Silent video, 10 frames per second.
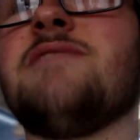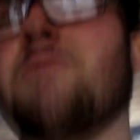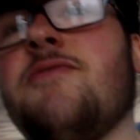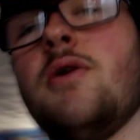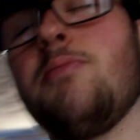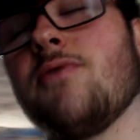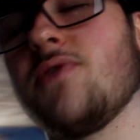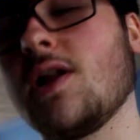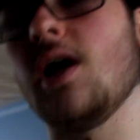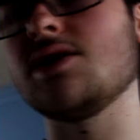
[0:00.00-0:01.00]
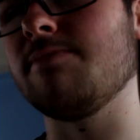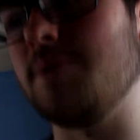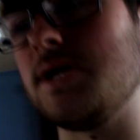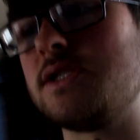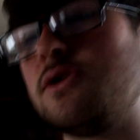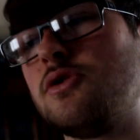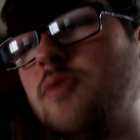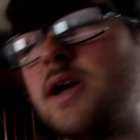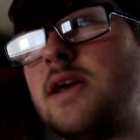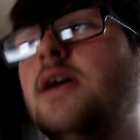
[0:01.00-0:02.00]
lift my foot up off the clutch a bit too
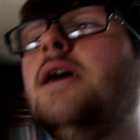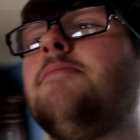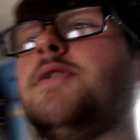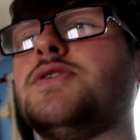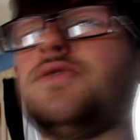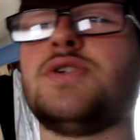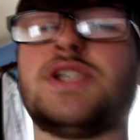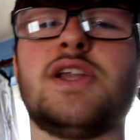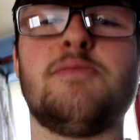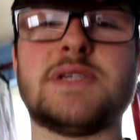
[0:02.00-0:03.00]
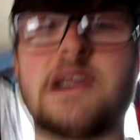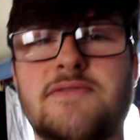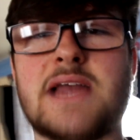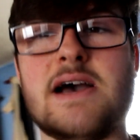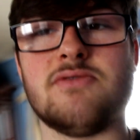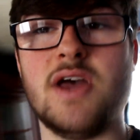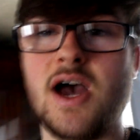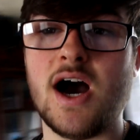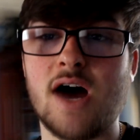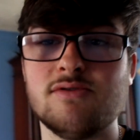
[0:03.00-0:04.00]
quick. But as soon as I slammed myself down,
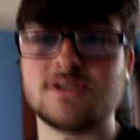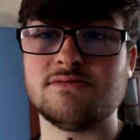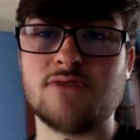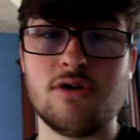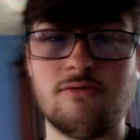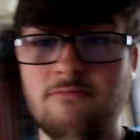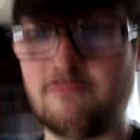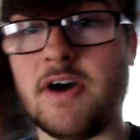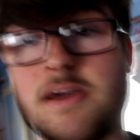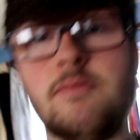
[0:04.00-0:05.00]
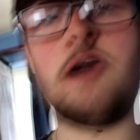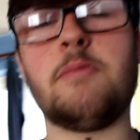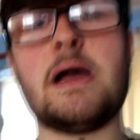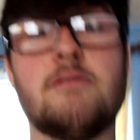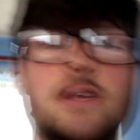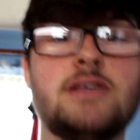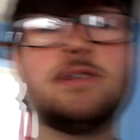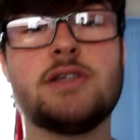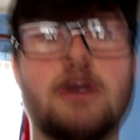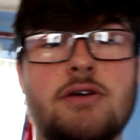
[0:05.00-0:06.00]
I was doing fucking well apparently.
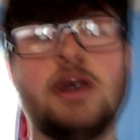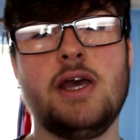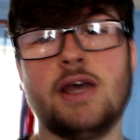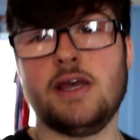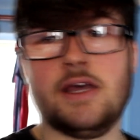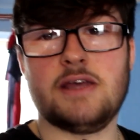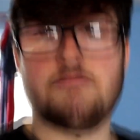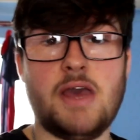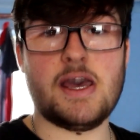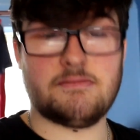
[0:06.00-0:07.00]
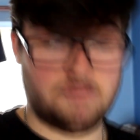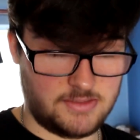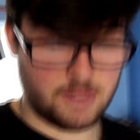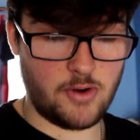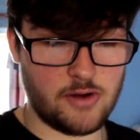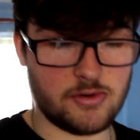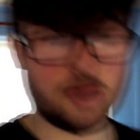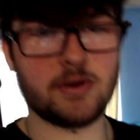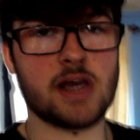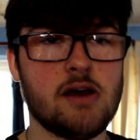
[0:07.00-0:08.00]
So yeah, tomorrow we're
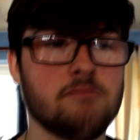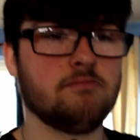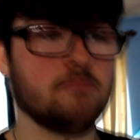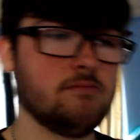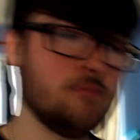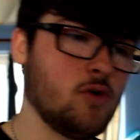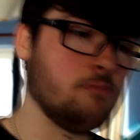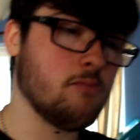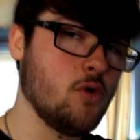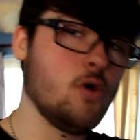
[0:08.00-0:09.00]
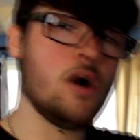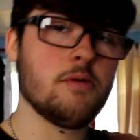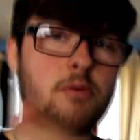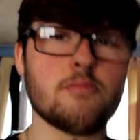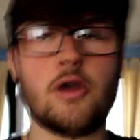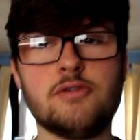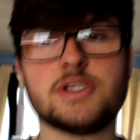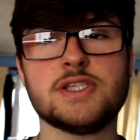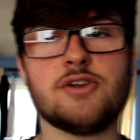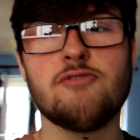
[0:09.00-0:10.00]
gonna be going on more open
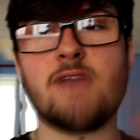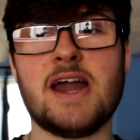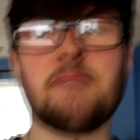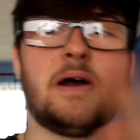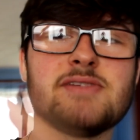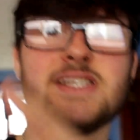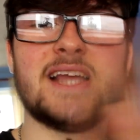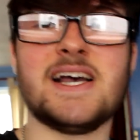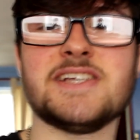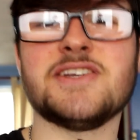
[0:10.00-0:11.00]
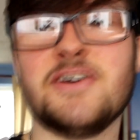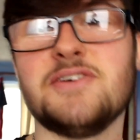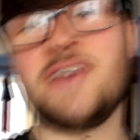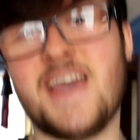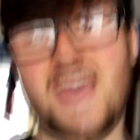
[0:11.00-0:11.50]
roads and doing roundabouts and that. So